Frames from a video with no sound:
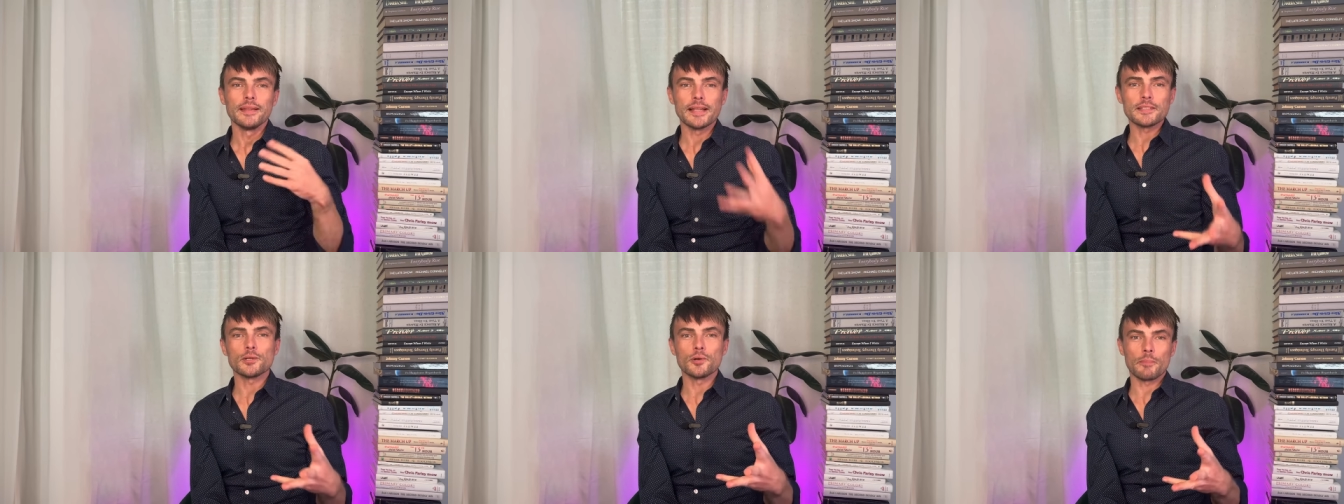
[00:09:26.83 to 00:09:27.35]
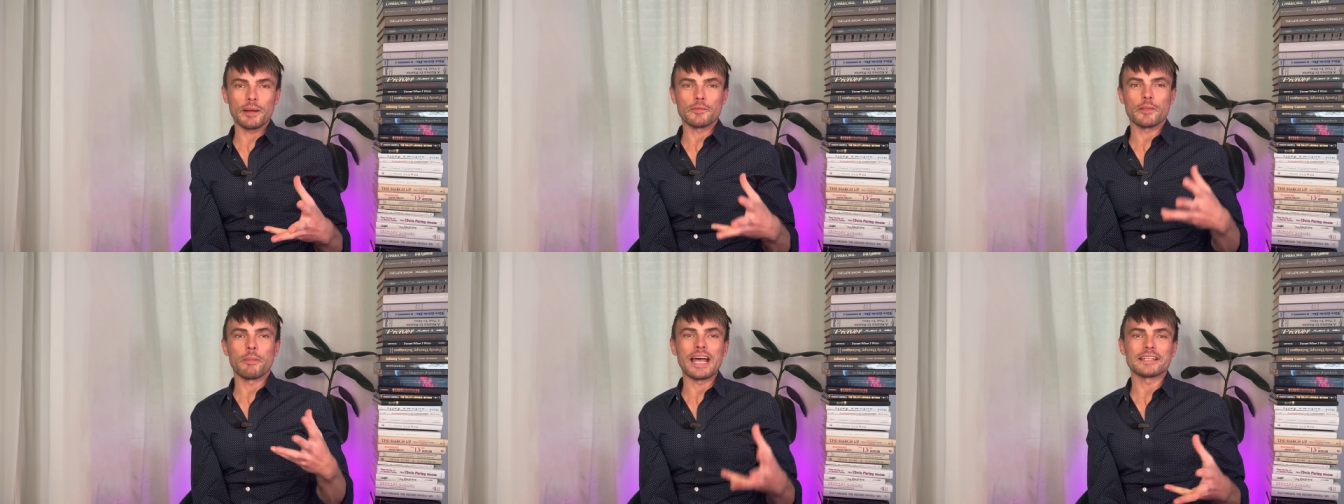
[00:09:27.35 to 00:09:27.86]
Let's talk
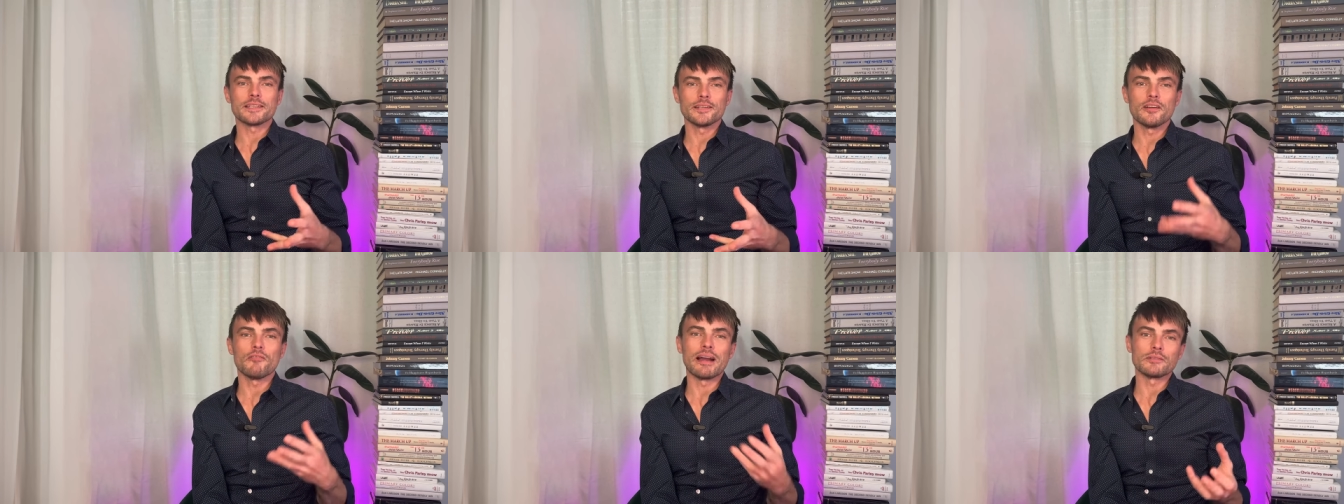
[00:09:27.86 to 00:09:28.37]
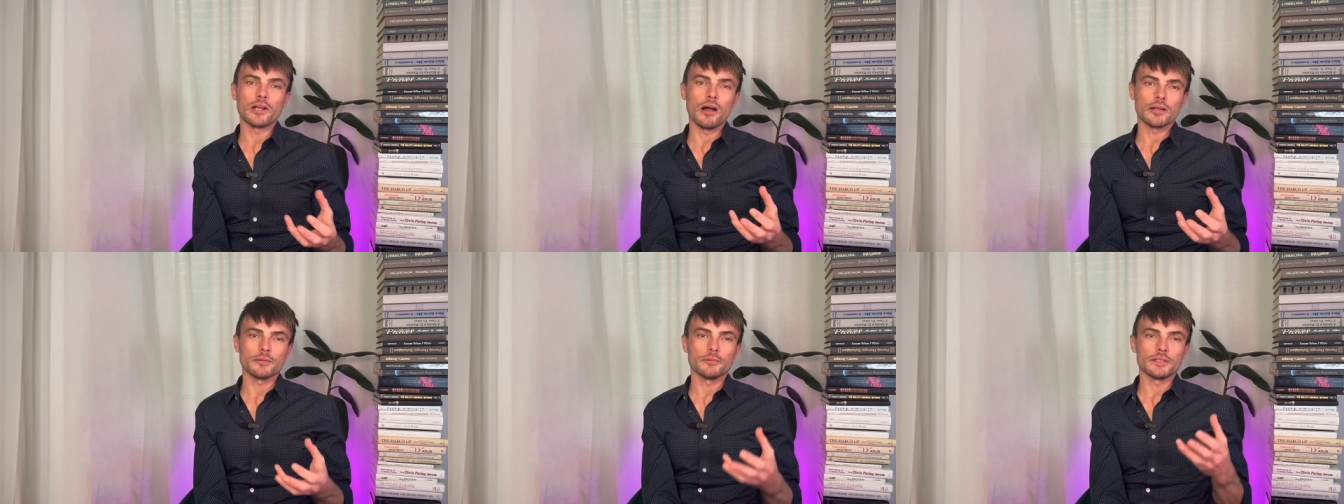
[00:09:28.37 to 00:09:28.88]
about the pattern around
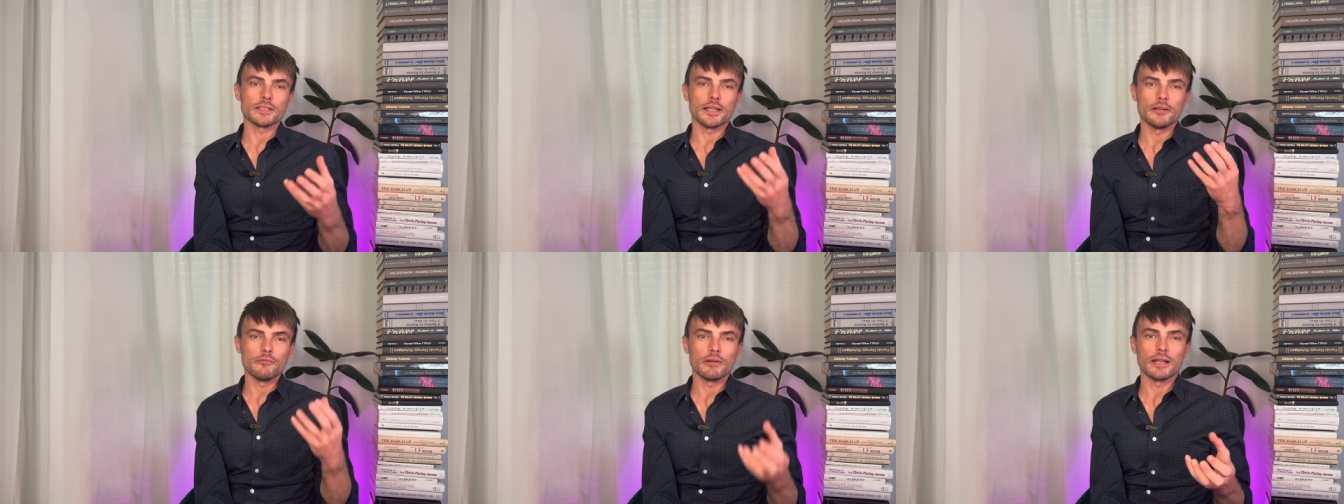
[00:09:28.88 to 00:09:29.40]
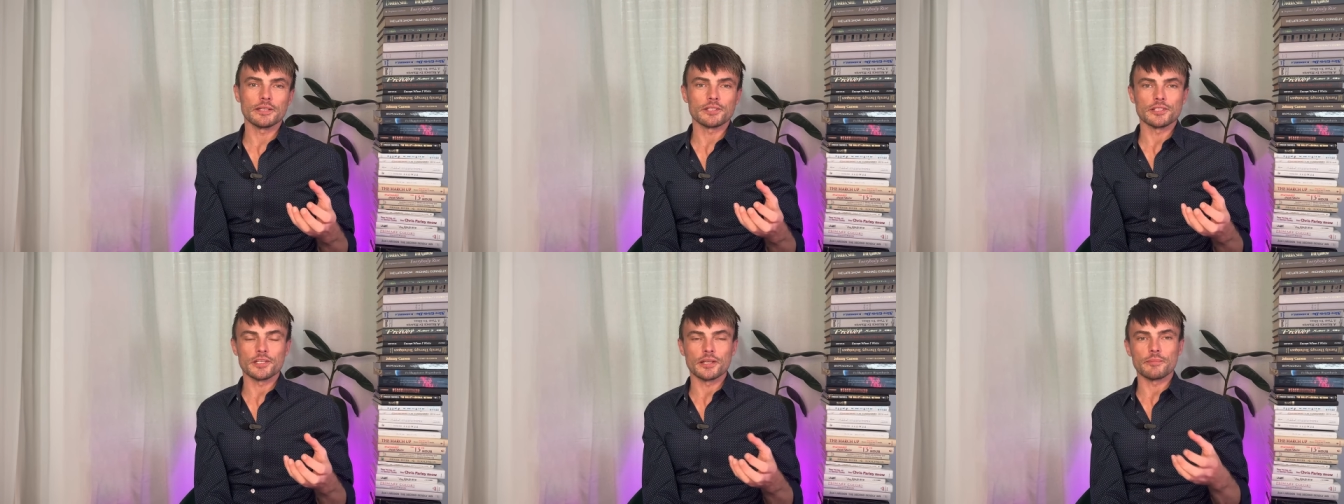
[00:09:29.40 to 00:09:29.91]
arguments in a
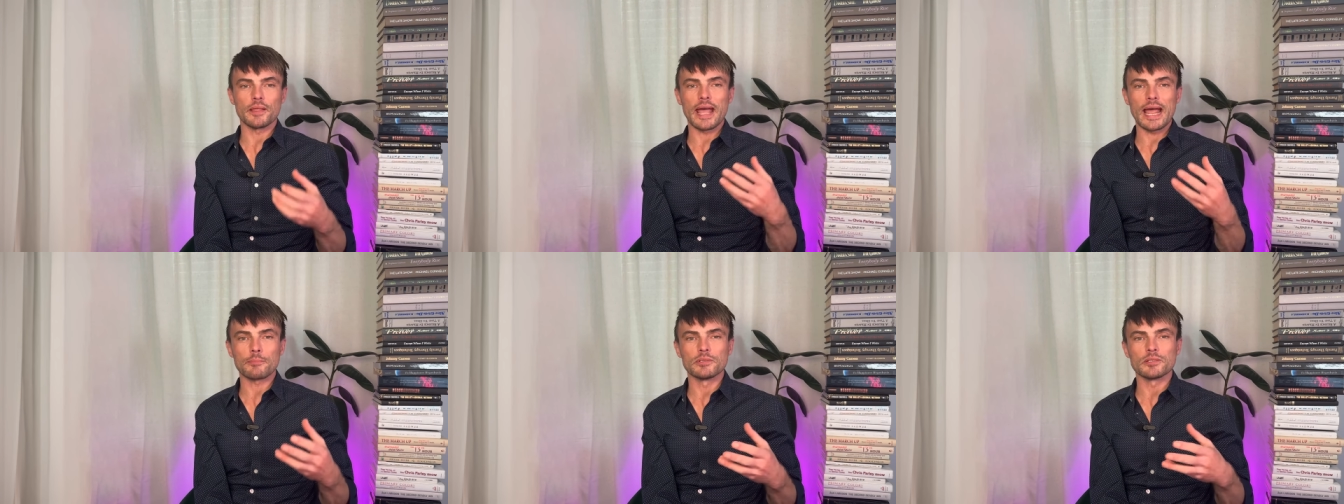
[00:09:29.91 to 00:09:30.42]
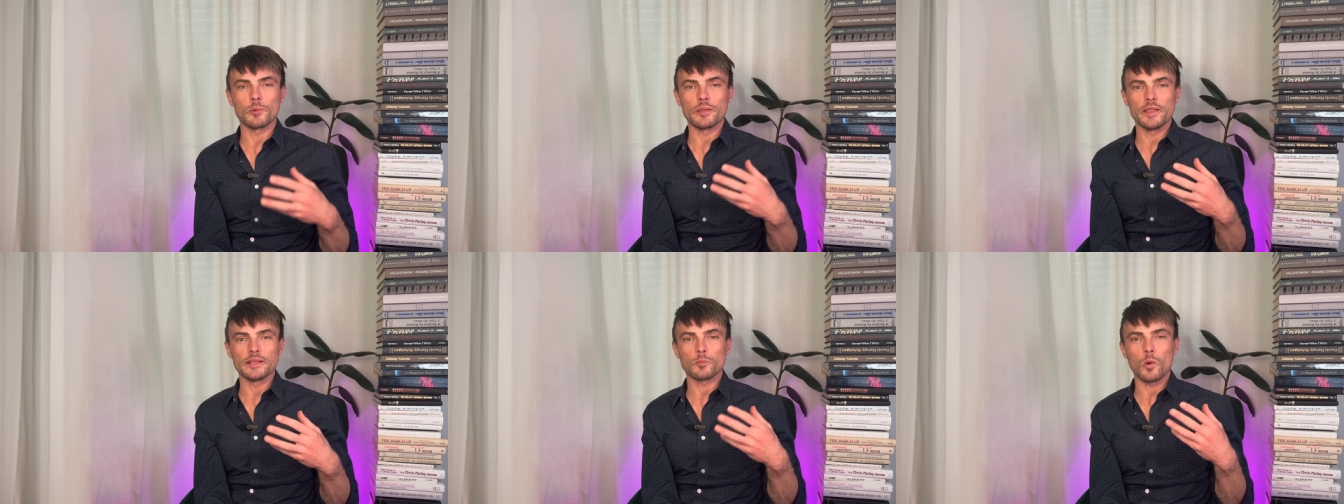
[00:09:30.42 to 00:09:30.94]
relationship that happens
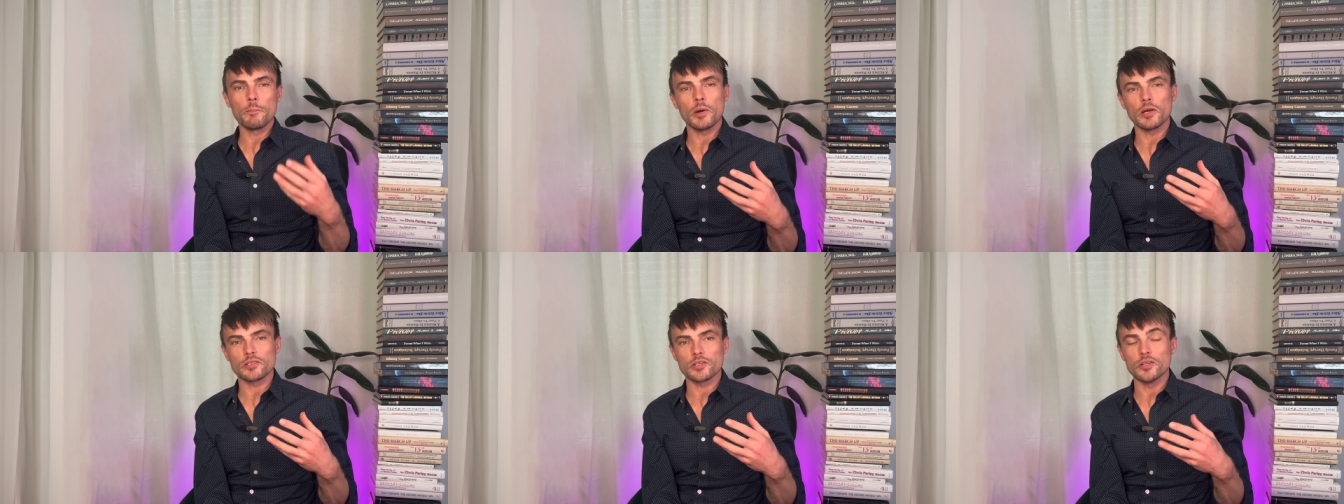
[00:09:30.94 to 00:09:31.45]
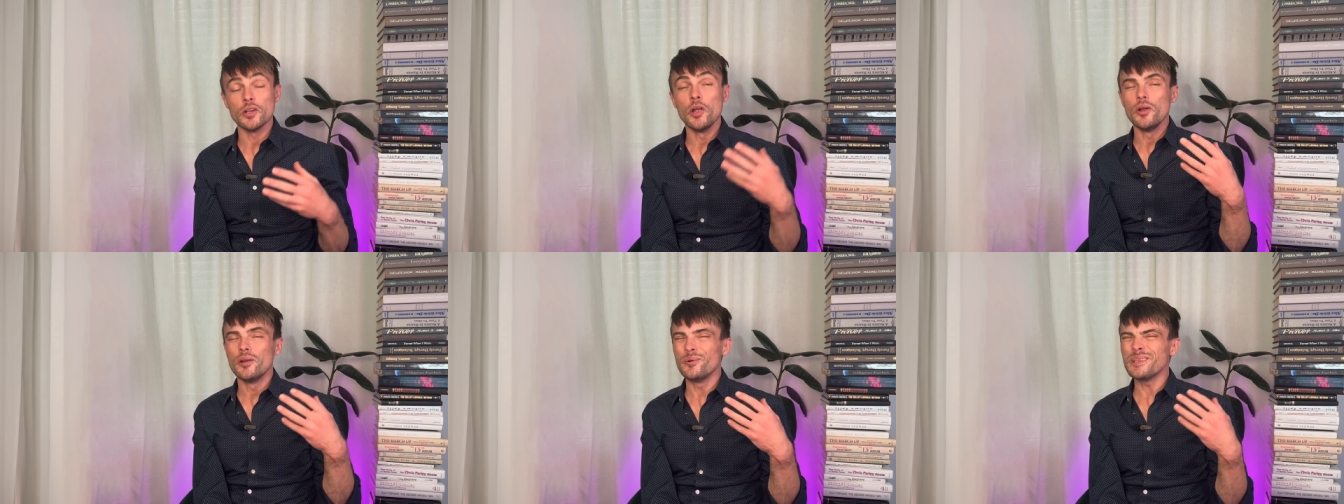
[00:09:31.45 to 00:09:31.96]
when there's one person
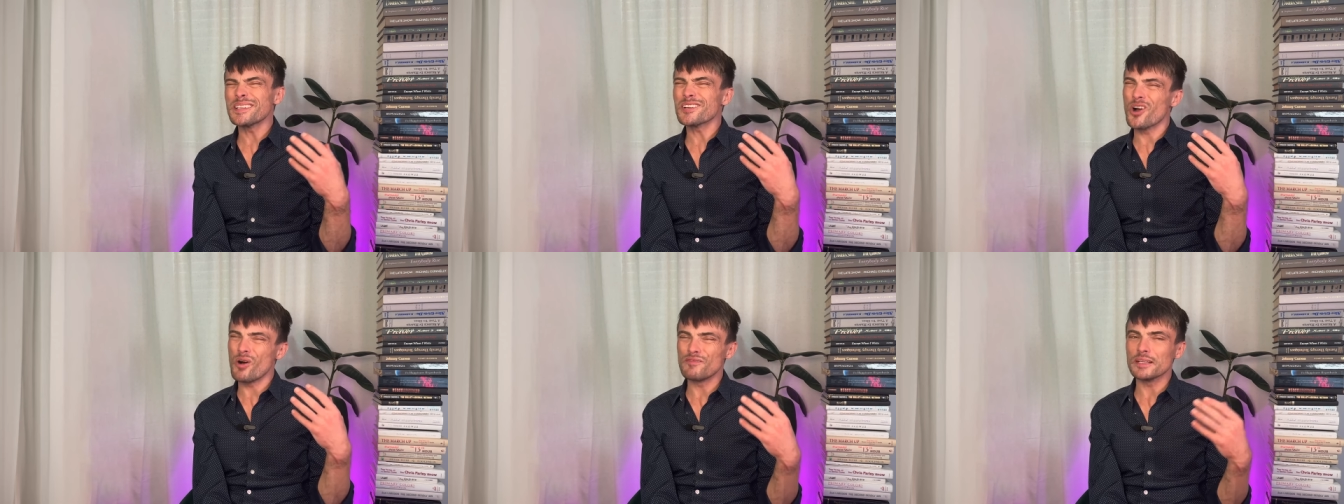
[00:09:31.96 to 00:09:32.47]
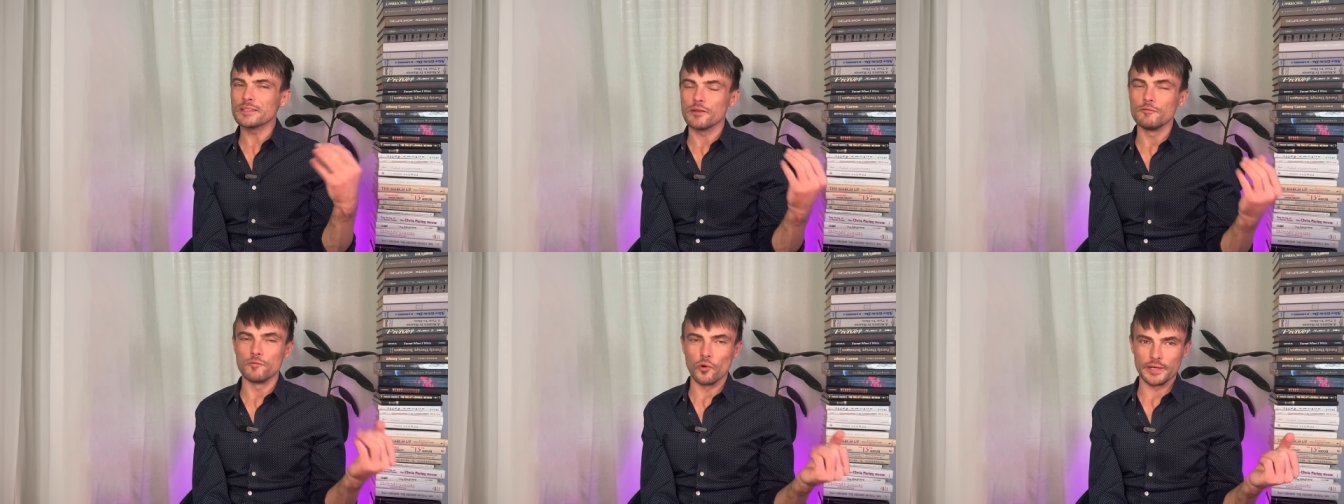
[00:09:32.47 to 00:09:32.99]
who is a conflict
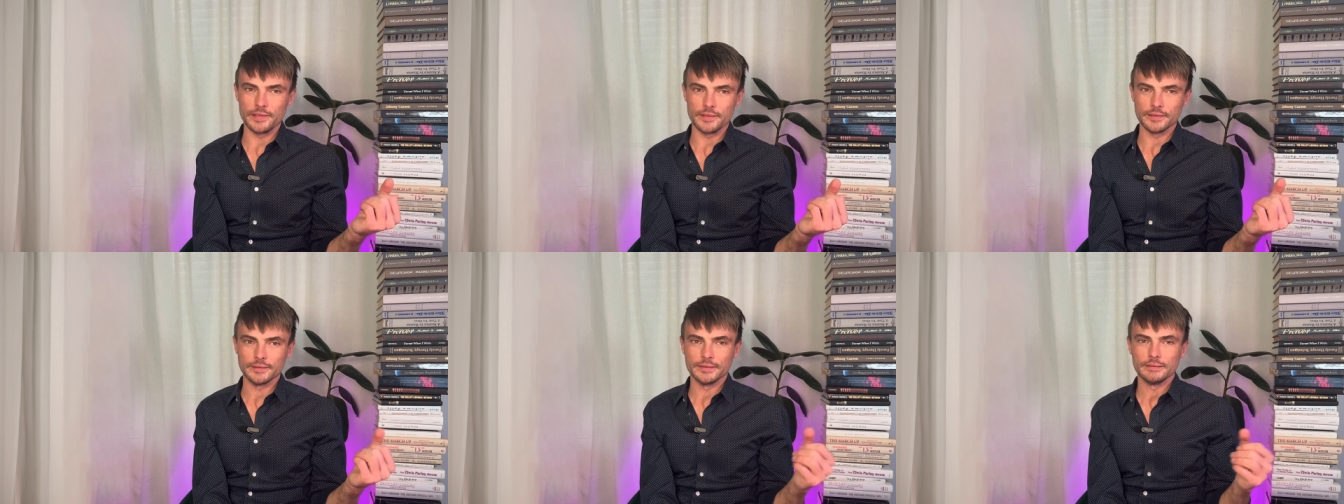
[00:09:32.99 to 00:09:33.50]
avoider.